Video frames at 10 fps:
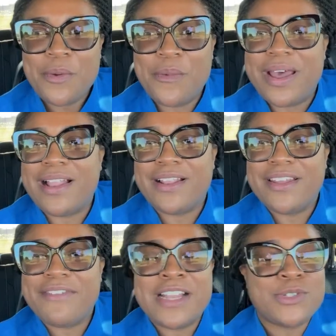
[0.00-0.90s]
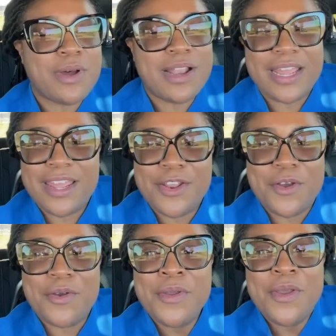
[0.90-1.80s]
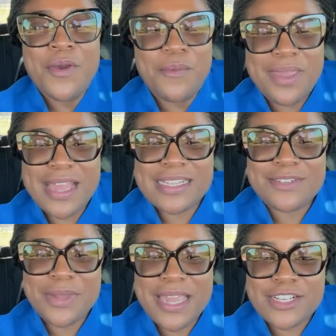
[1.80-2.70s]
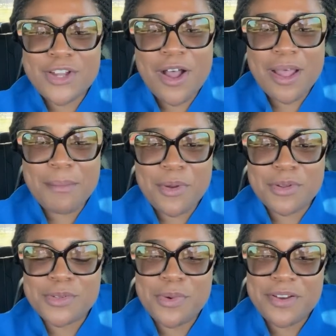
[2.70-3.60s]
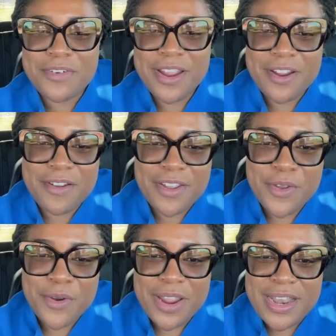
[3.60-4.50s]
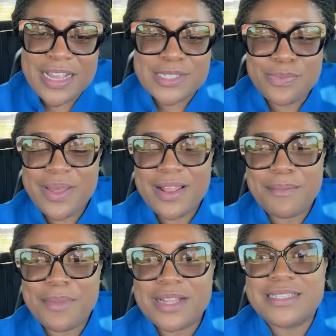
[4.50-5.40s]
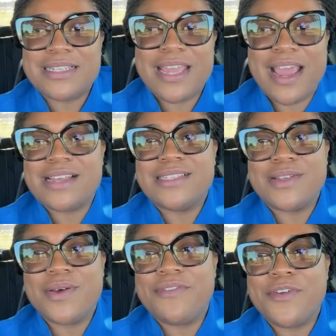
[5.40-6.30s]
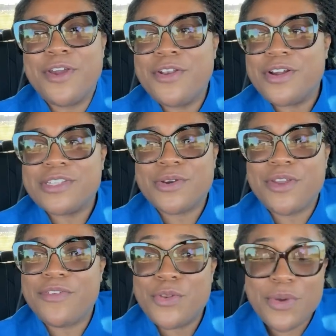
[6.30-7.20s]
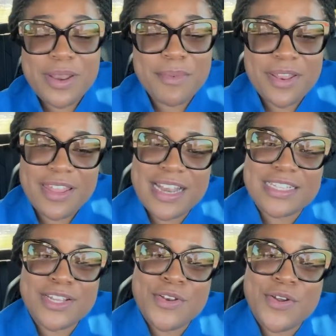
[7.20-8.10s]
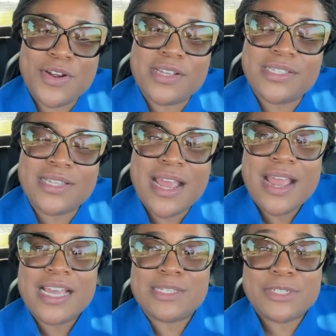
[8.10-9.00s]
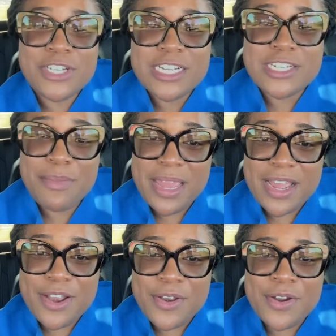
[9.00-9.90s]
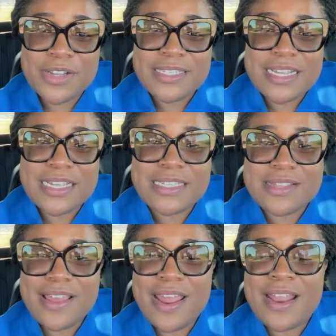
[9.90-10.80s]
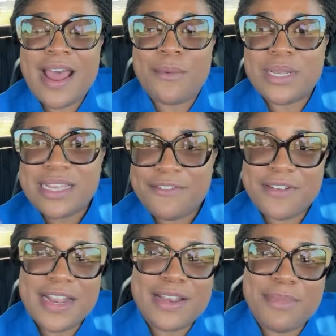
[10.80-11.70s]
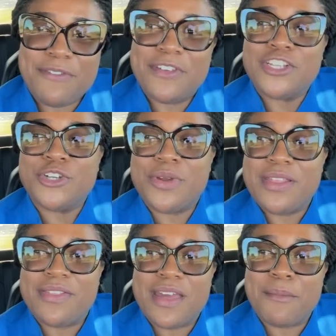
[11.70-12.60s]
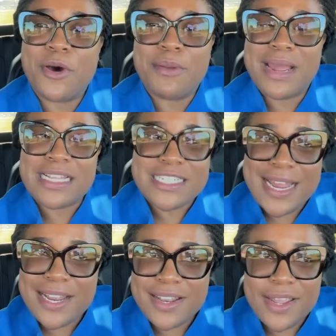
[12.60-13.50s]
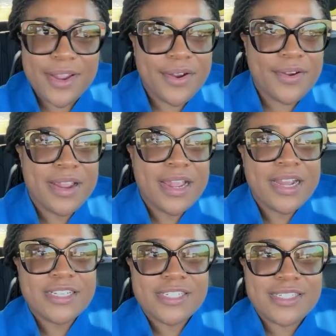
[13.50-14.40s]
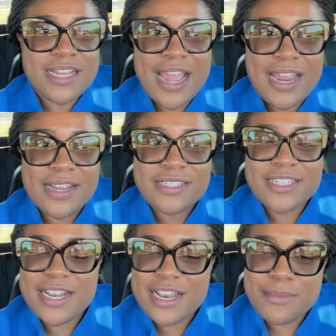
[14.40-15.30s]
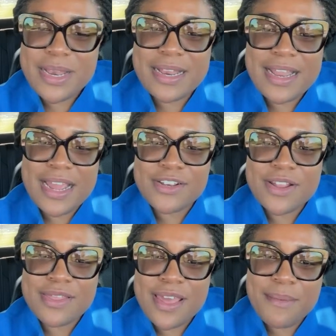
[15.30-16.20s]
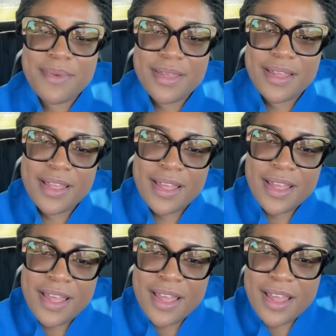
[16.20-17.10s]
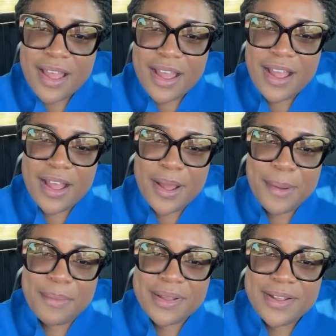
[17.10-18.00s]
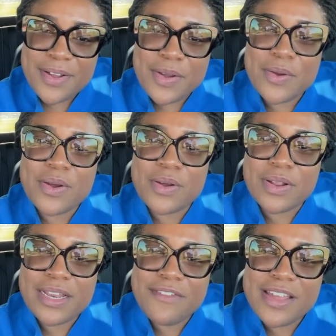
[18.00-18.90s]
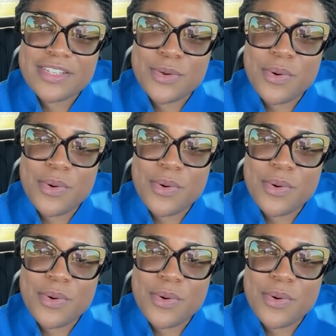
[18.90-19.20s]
well, eventually, you know, We can talk about whatever area you're in as well. But yeah, so if you're a nurse or if you know anybody that is a nurse, especially Jamaican nurses, then I will definitely be featuring them on my channel here. Just to kind of shed a little bit of light on them. Oh, leave that to